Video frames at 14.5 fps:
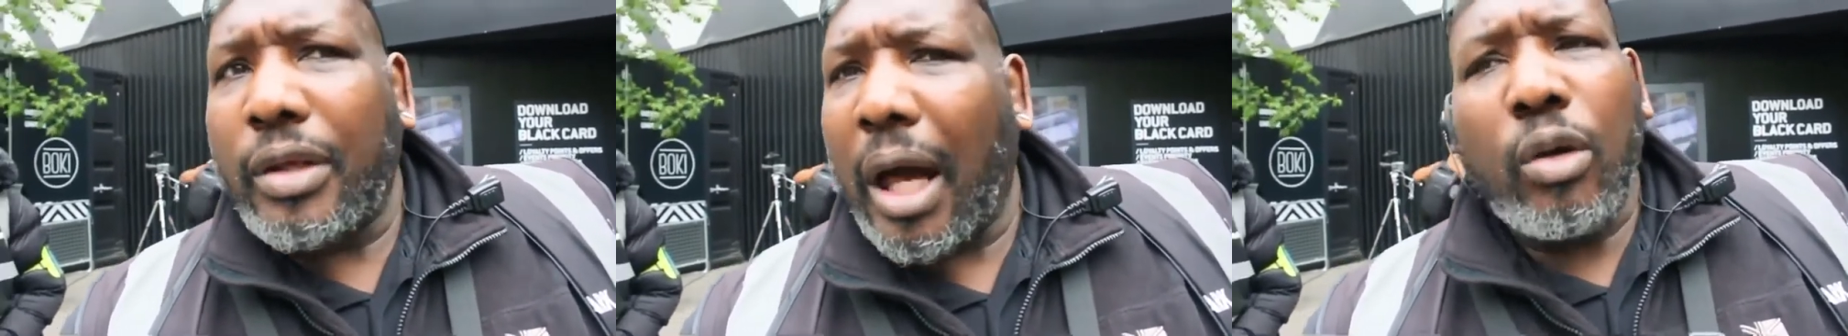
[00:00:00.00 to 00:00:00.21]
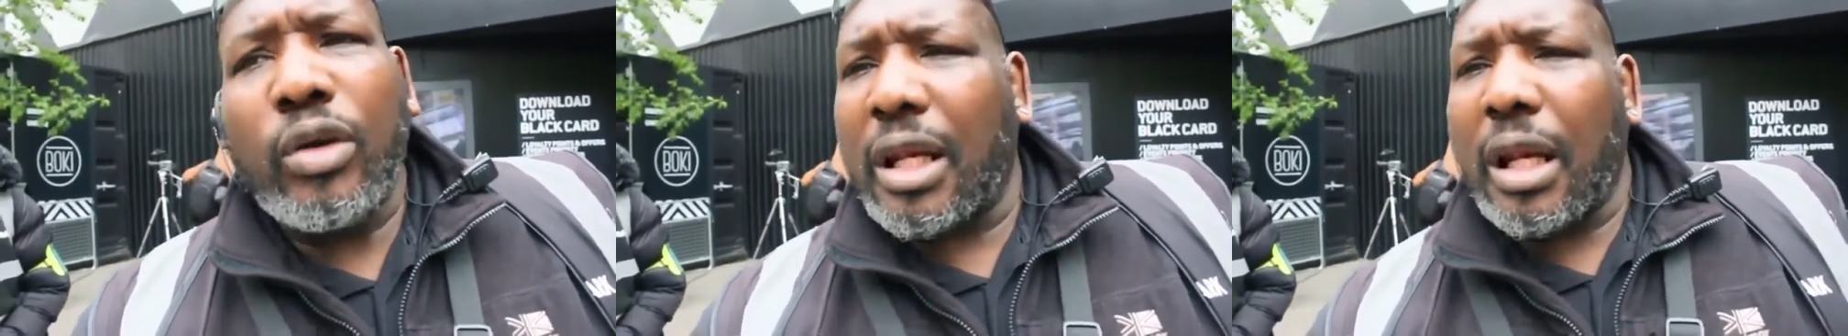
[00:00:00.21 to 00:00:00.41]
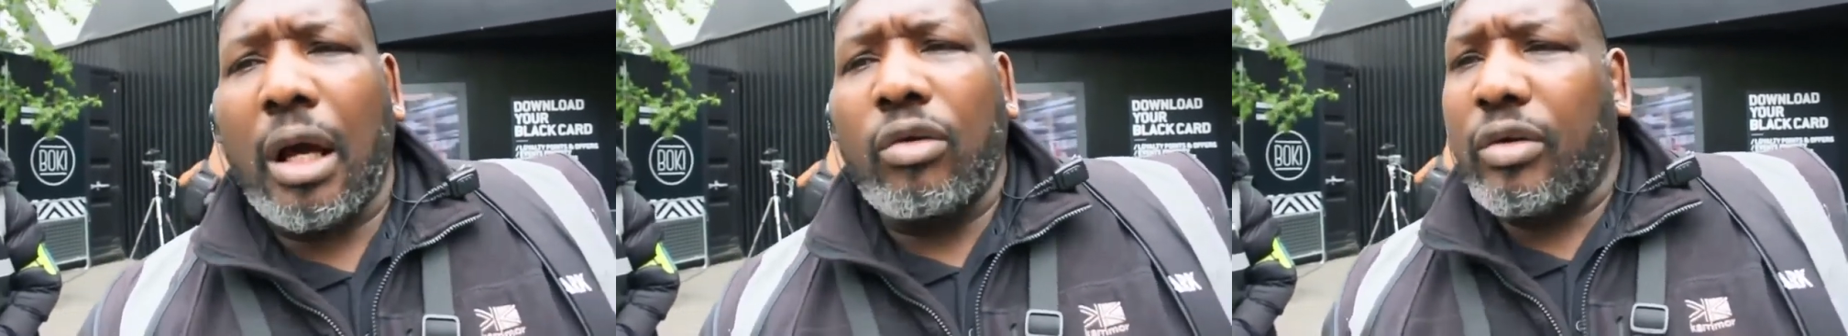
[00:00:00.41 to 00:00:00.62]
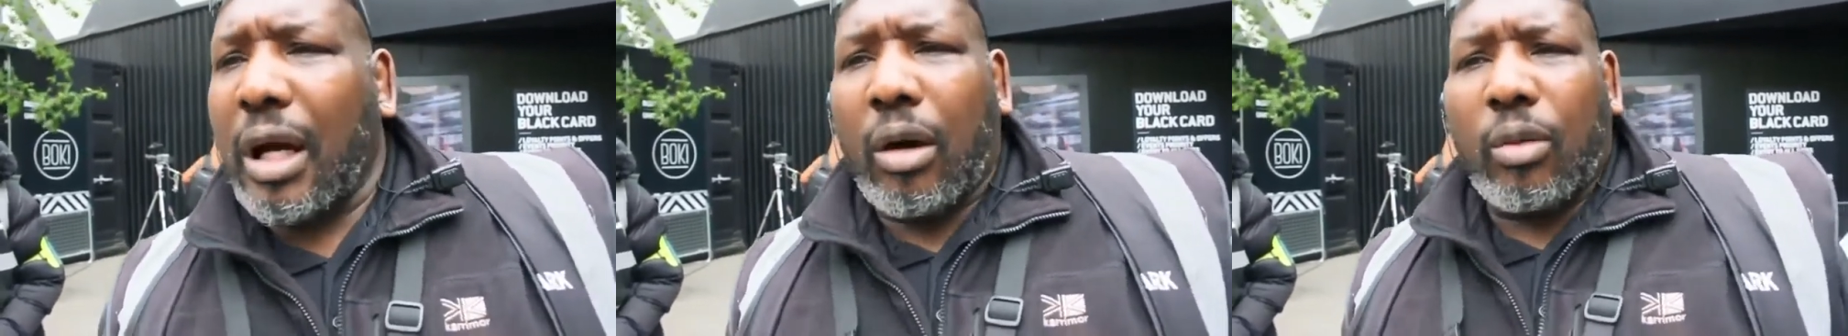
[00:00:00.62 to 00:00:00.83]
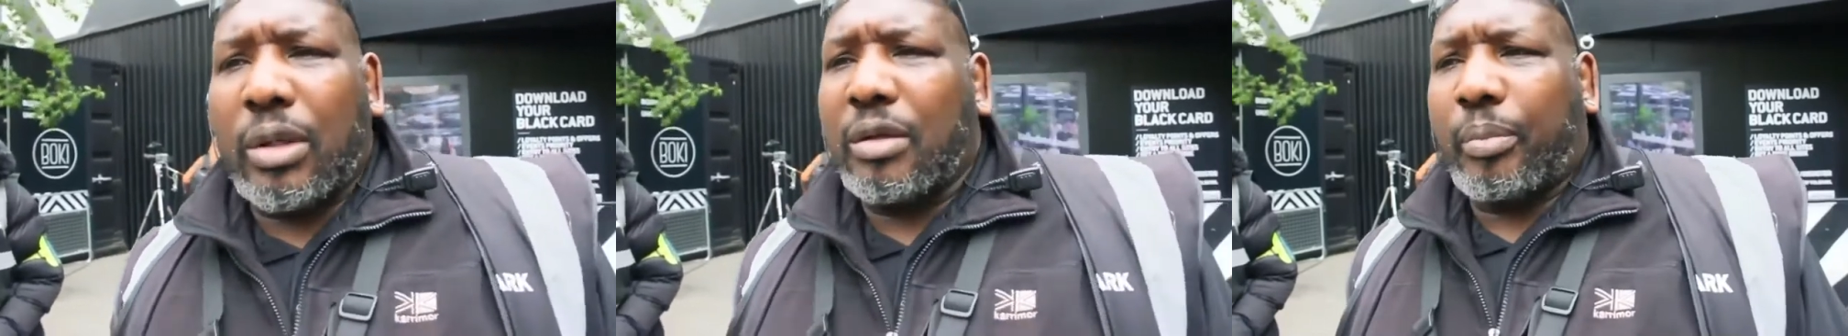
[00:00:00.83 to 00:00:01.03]
No,
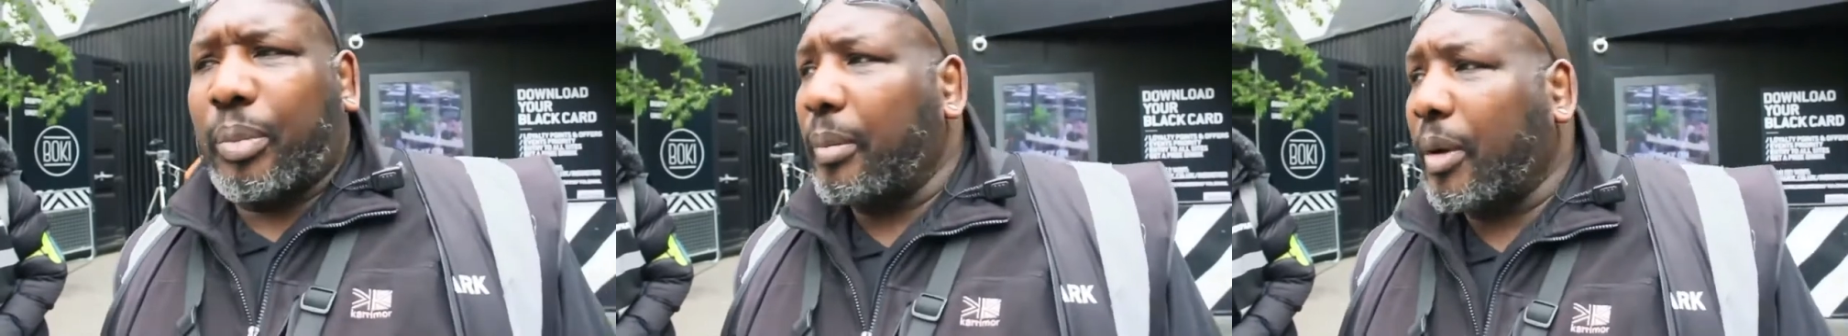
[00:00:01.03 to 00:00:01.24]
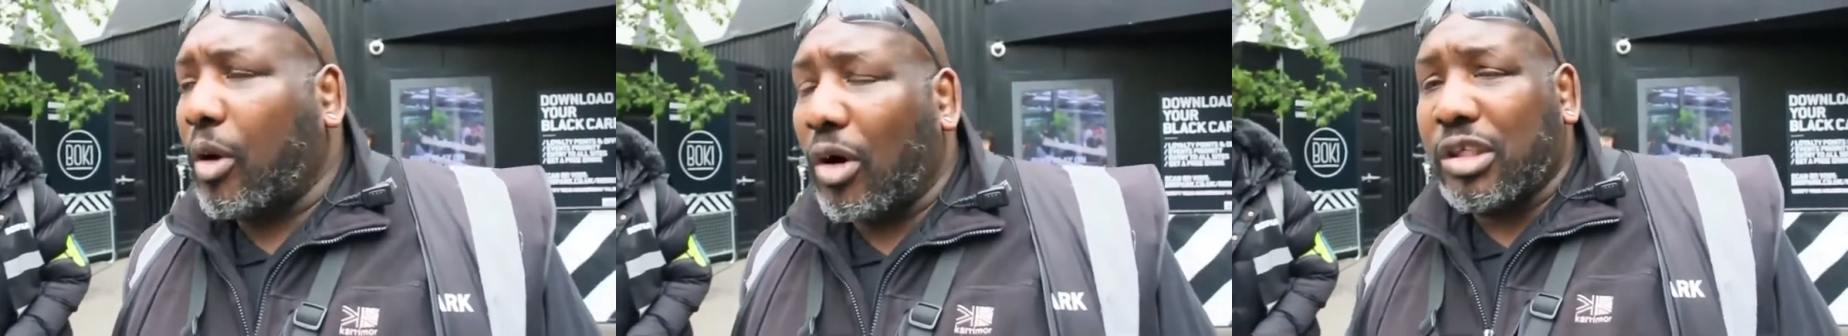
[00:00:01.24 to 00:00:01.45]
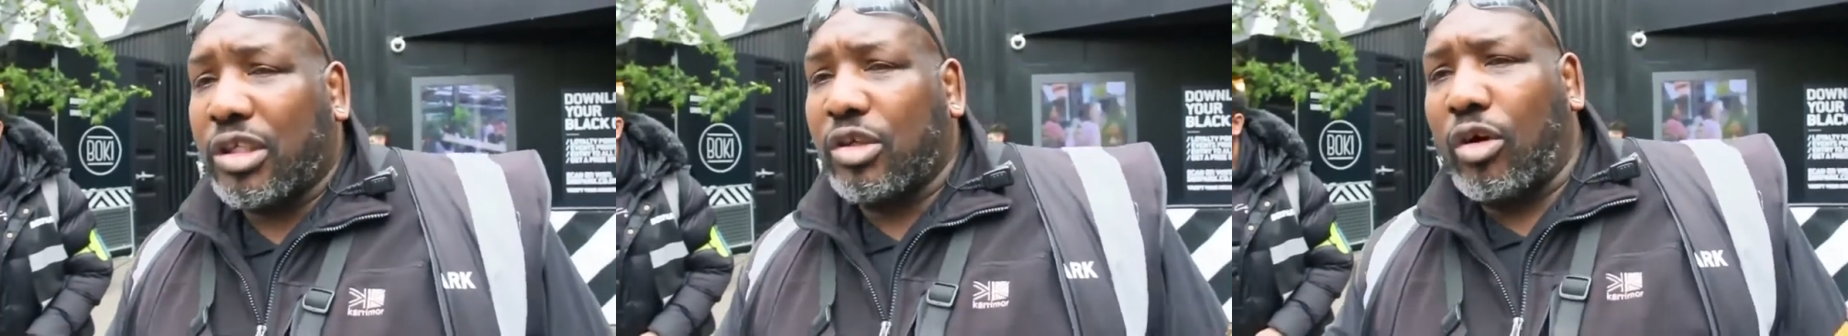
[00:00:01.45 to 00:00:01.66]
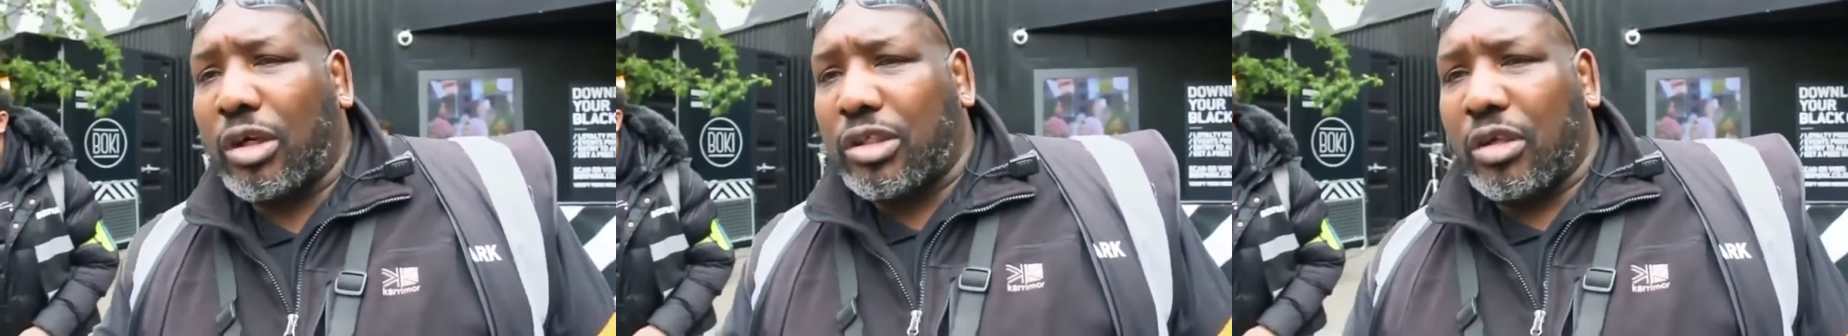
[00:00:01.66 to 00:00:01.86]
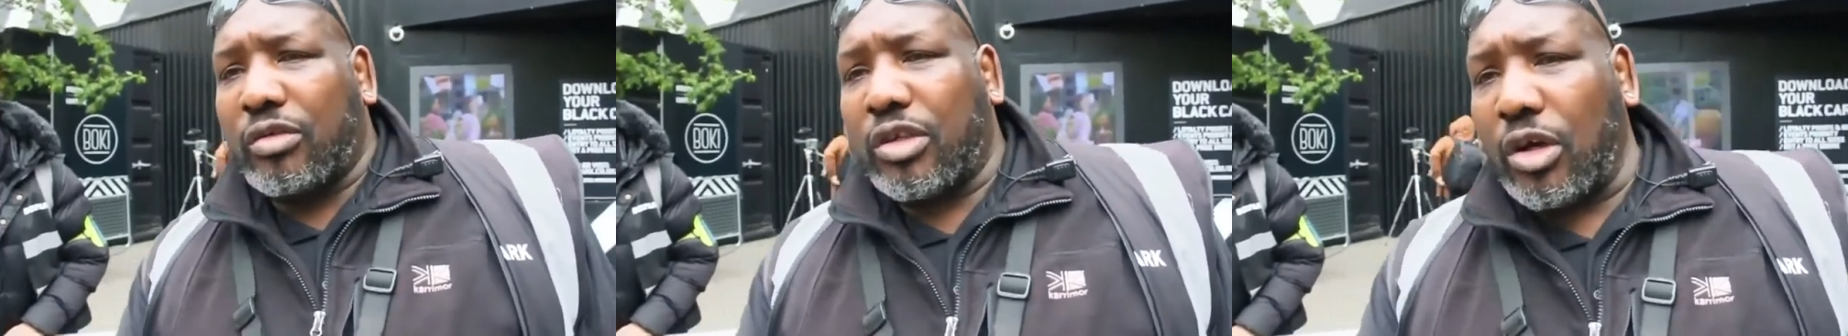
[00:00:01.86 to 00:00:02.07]
I wouldn't have, because you
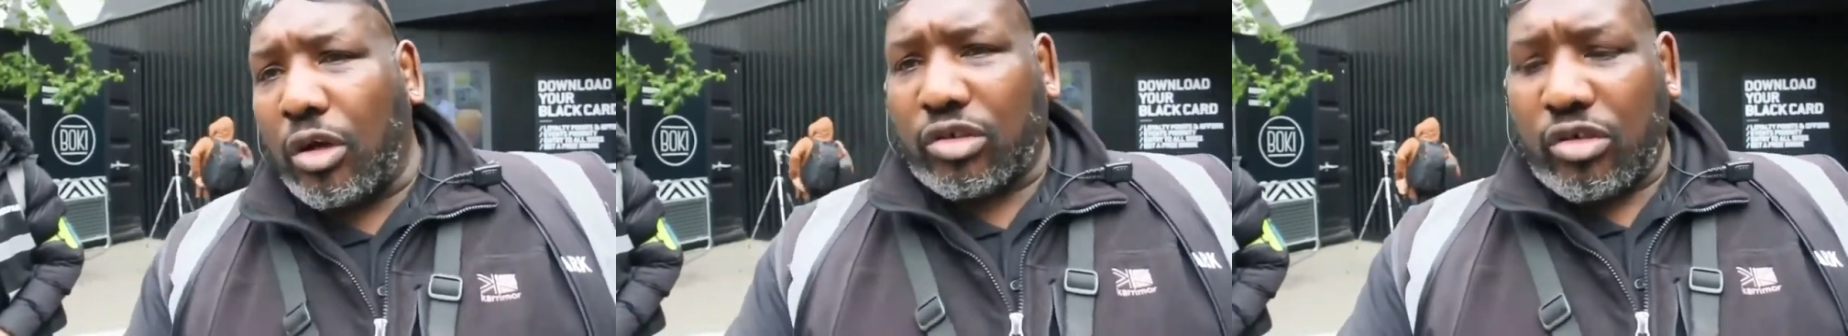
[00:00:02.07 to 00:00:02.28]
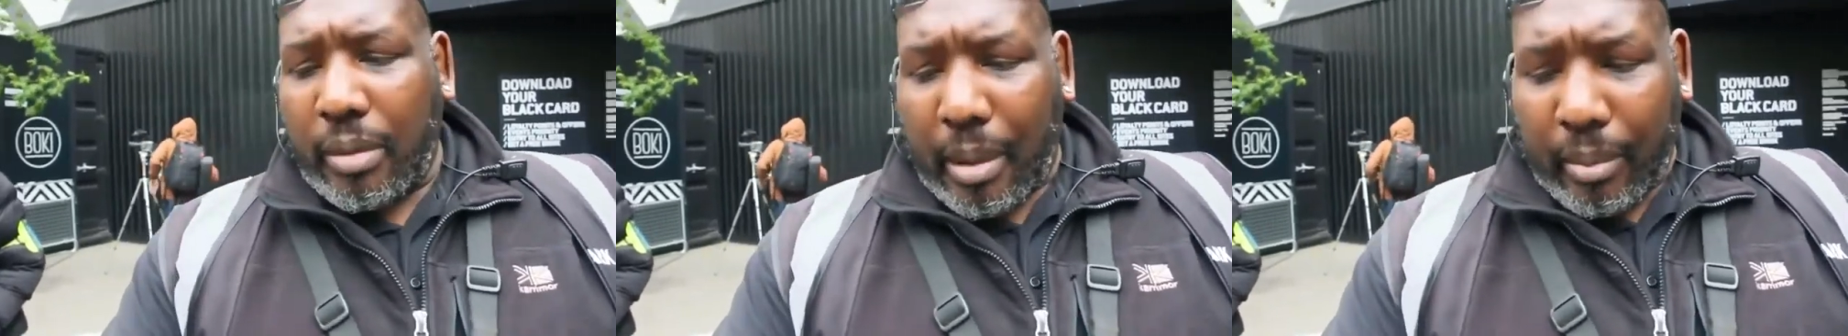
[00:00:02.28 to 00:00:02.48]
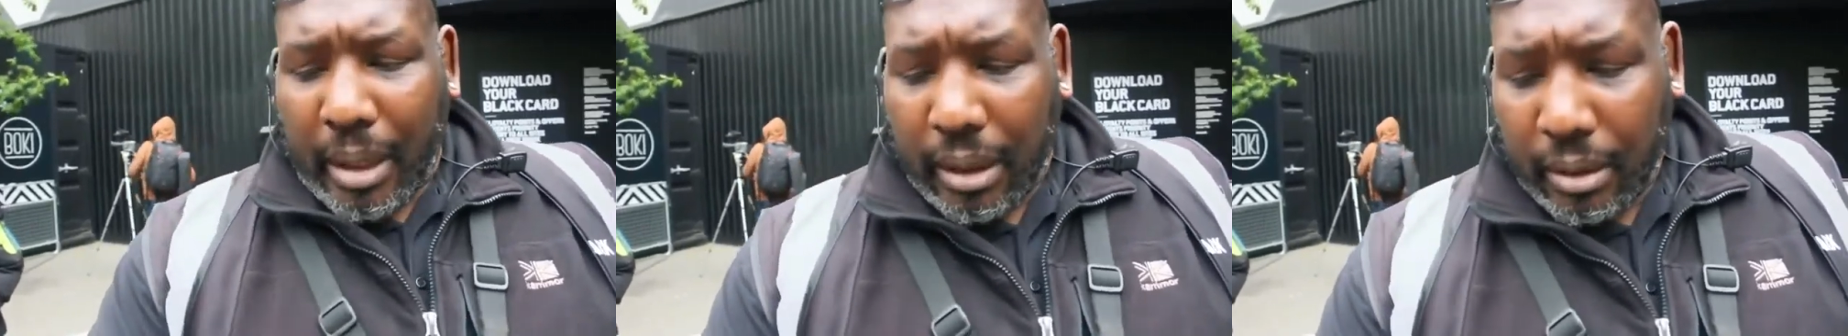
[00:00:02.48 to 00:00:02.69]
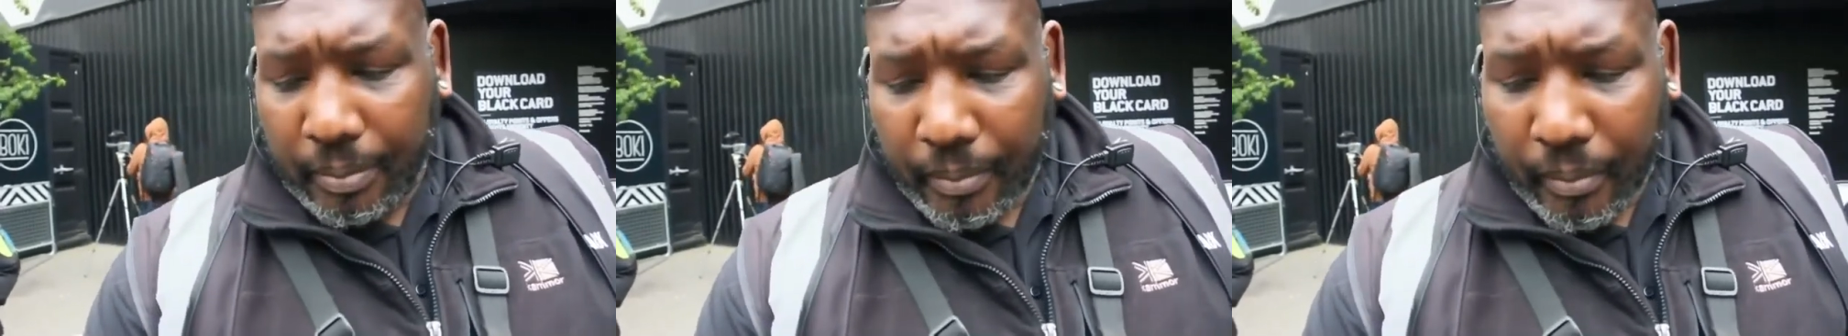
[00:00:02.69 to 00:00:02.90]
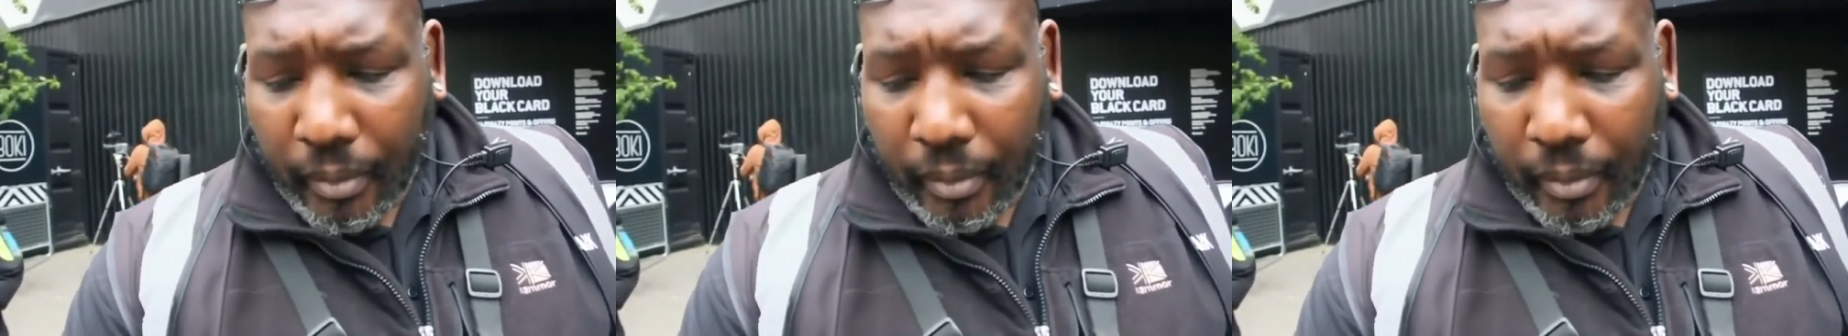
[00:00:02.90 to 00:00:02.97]
got to remember.